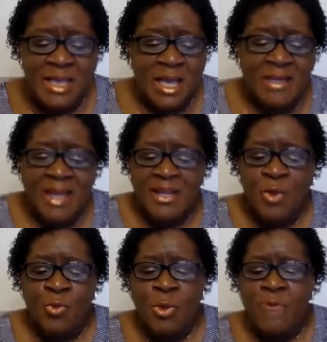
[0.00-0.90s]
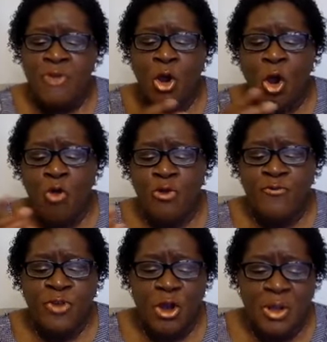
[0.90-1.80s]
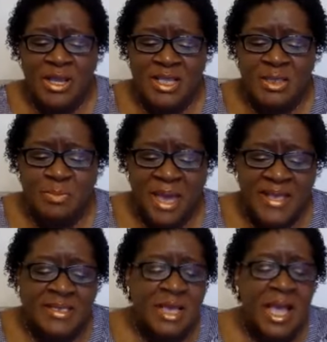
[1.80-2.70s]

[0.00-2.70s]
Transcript: like a river overflowing its banks,